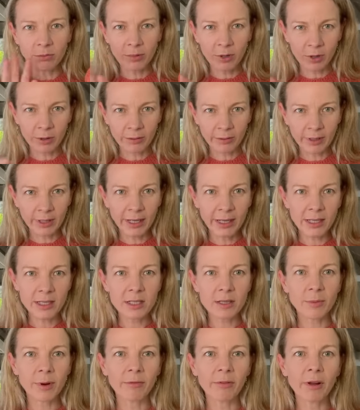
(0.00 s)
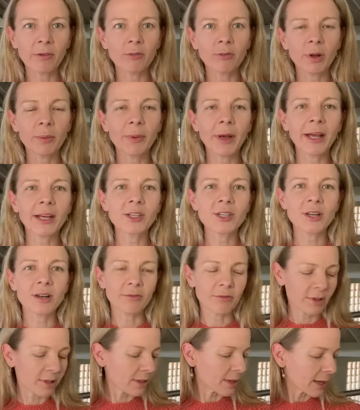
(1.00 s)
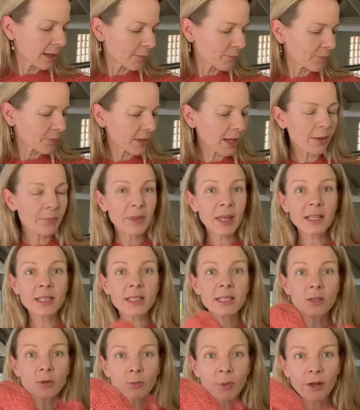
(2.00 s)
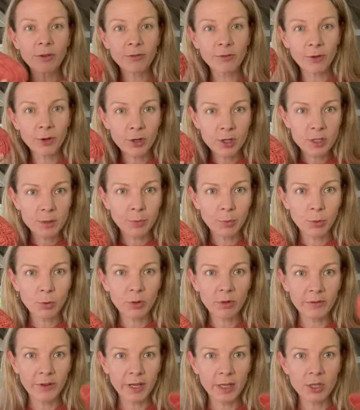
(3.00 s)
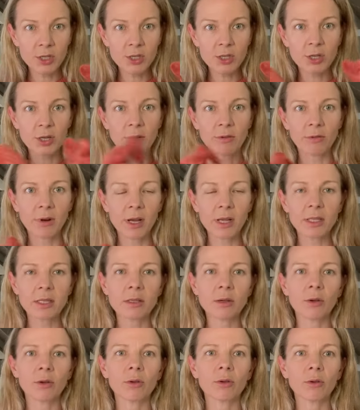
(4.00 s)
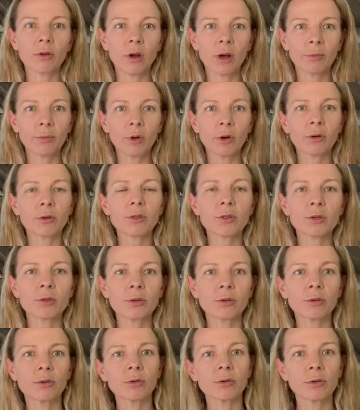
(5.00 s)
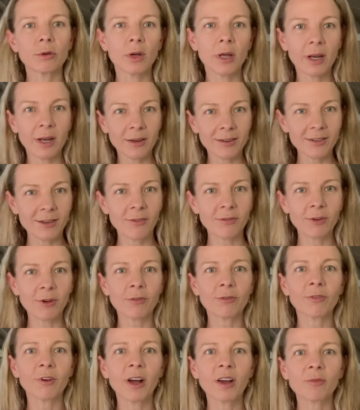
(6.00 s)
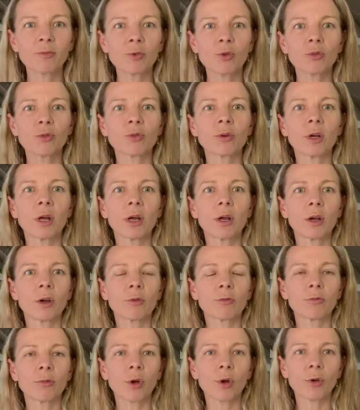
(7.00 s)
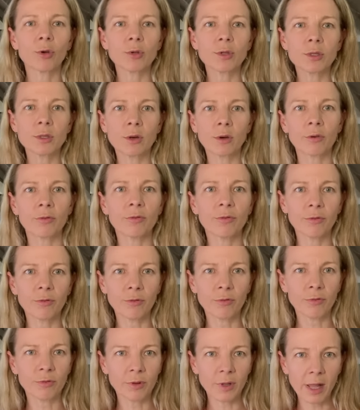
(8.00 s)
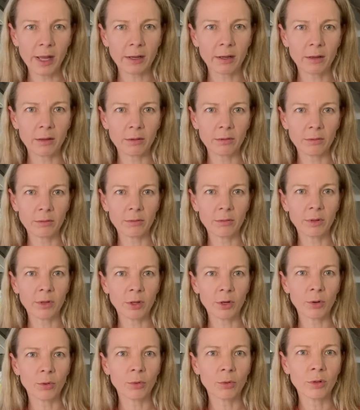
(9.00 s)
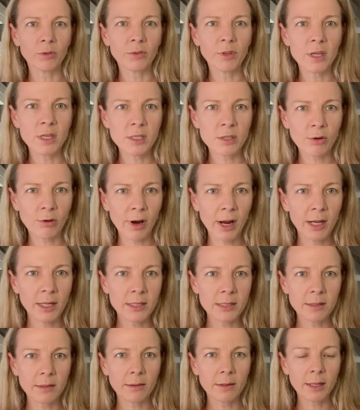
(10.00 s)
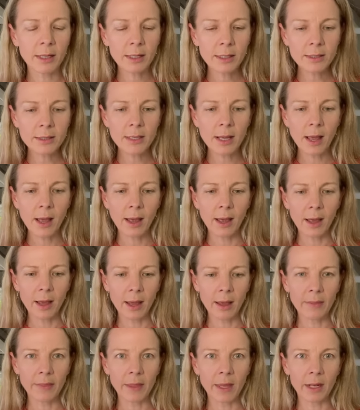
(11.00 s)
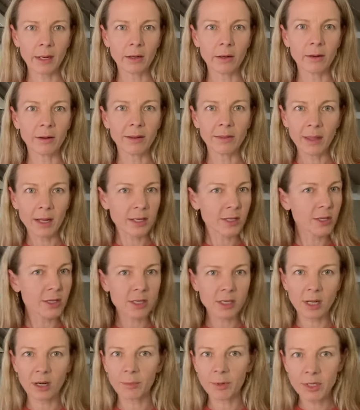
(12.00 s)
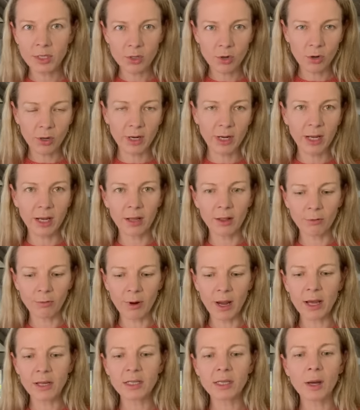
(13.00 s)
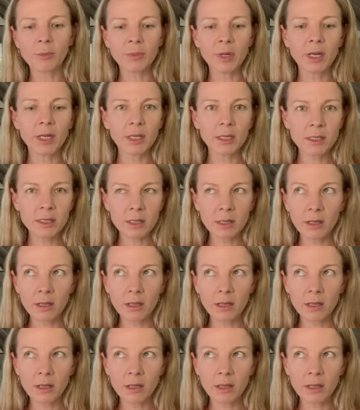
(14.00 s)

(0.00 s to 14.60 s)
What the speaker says: on links to my Ravelry page and everything. And that's still my first ball of each, right? So I'm not too, and I've got 5 more rows of, like, you know, all of these grains and things. And then it's just gonna be stocking it in the round. I'm knitting